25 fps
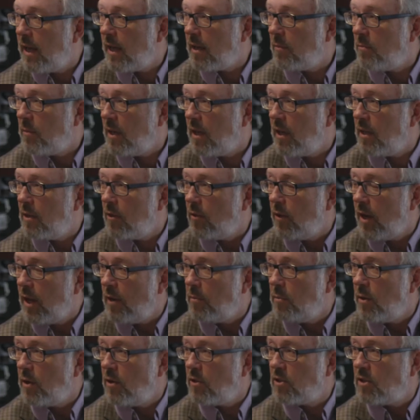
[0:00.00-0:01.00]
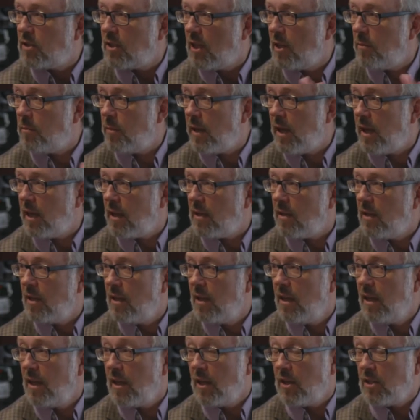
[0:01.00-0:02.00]
word refugee and it draws a
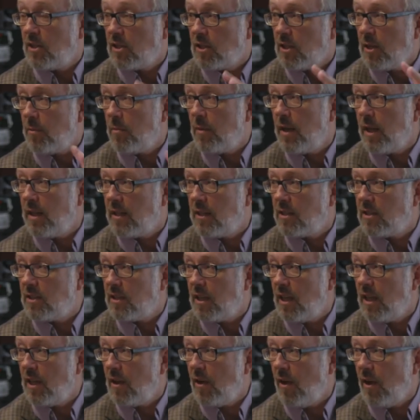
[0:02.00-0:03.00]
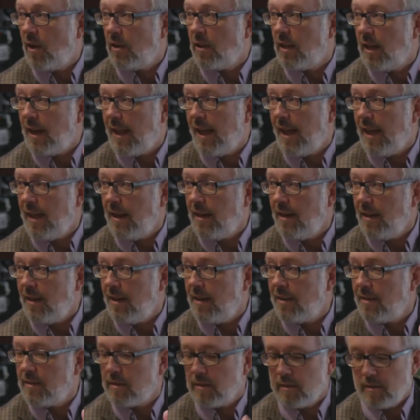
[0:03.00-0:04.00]
blank. But when you say the word refugee
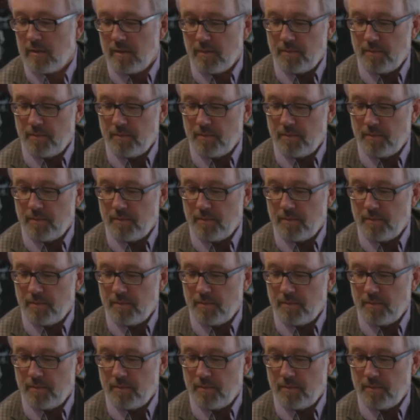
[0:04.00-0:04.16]
to those